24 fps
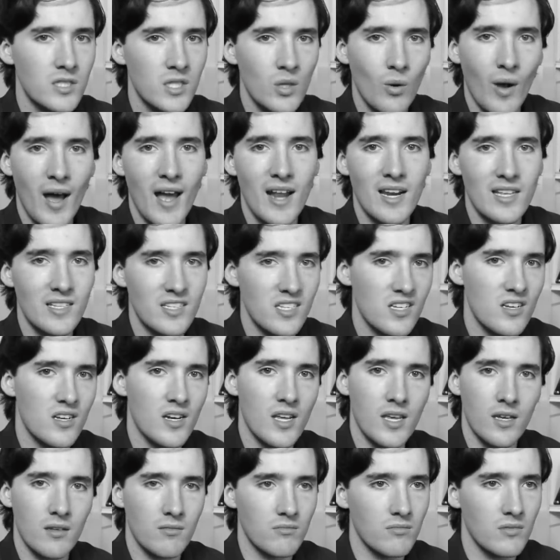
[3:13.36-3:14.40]
quietly
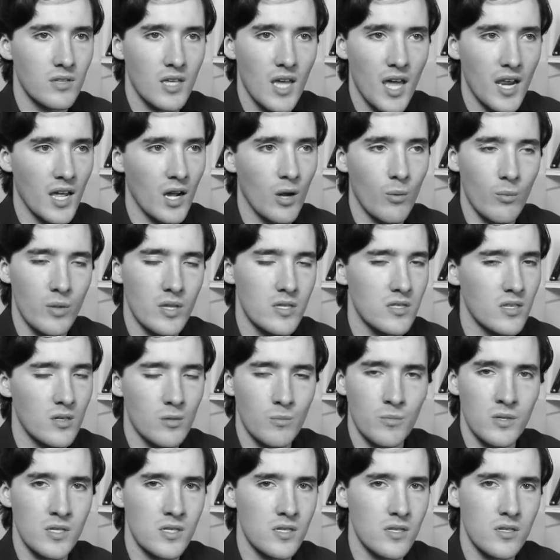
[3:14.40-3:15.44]
turning, getting on with its
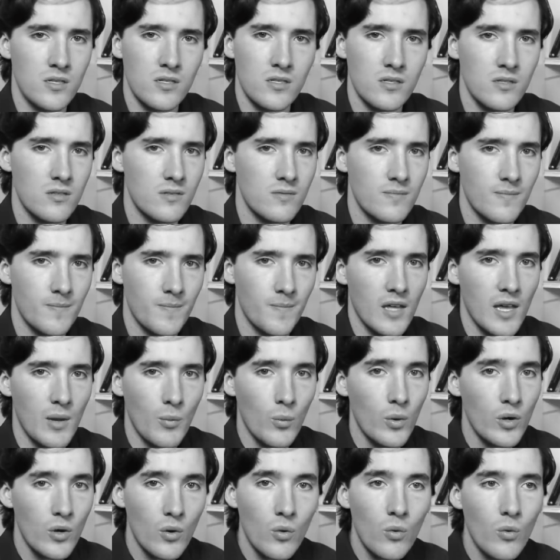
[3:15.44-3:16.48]
own business. It
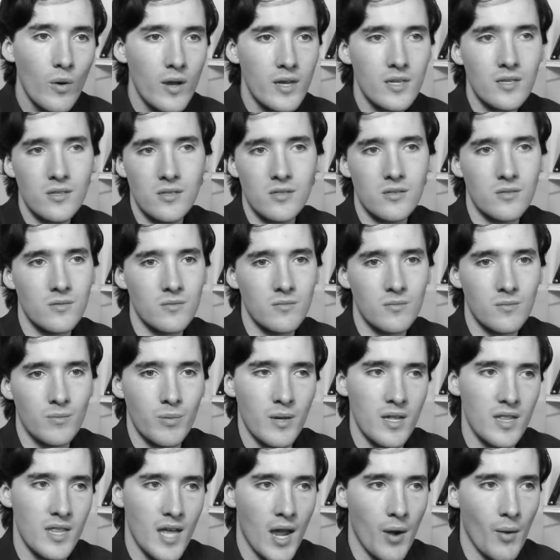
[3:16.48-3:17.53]
would always
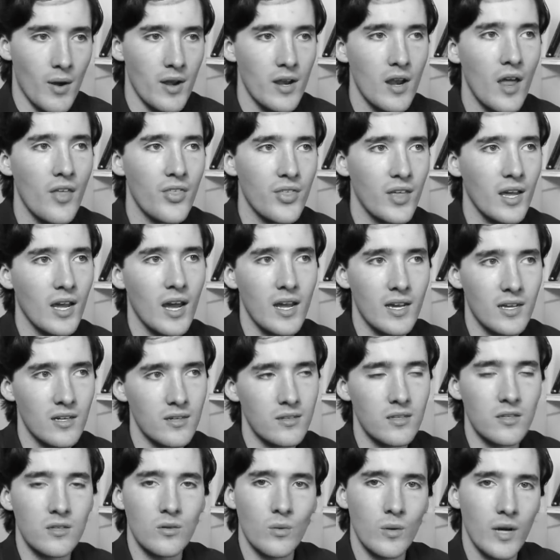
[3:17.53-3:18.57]
be there, and nothing I
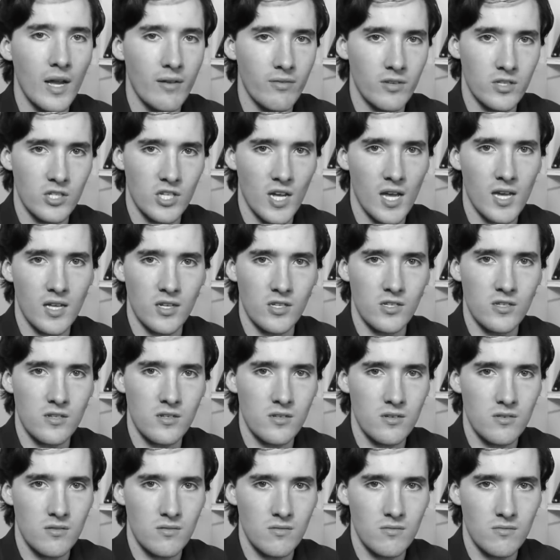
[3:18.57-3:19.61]
could do would ever change
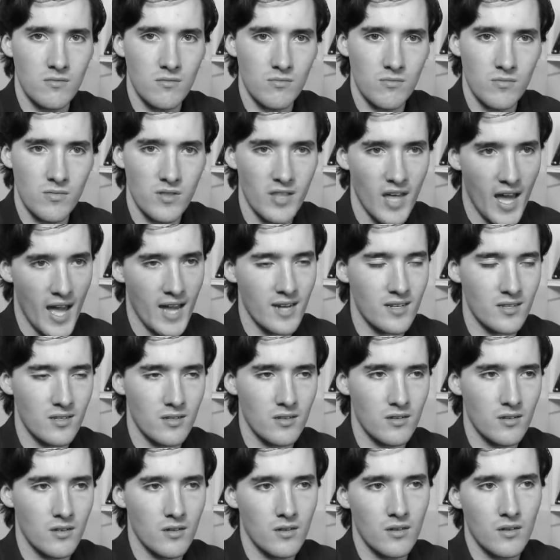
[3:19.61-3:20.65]
that.
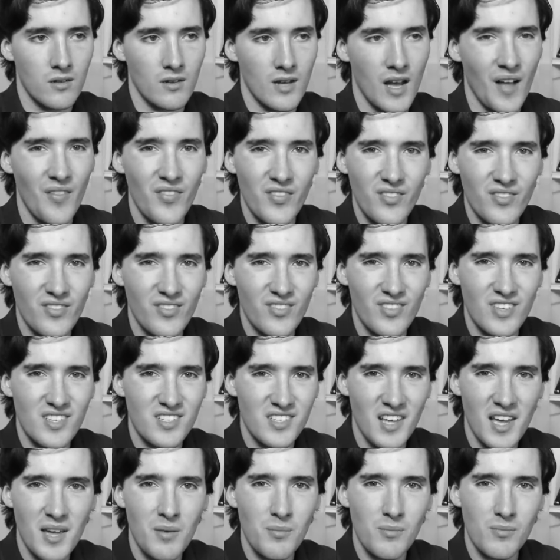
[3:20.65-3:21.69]
And the
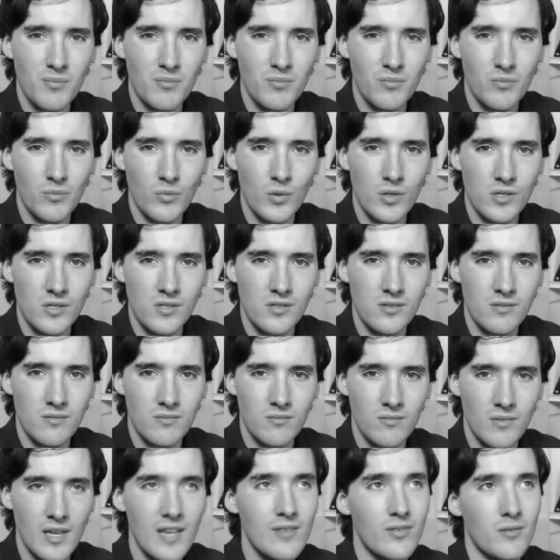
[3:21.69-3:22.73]
same was
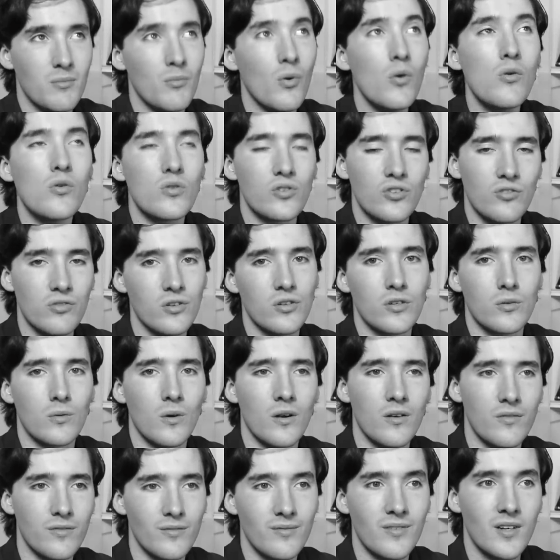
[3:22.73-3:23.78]
even more true
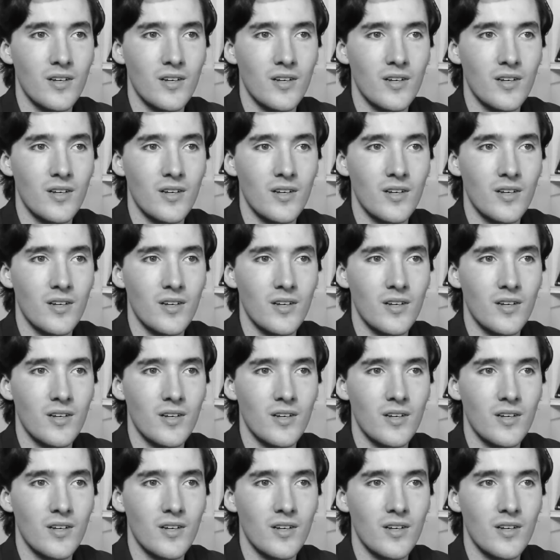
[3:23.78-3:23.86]
of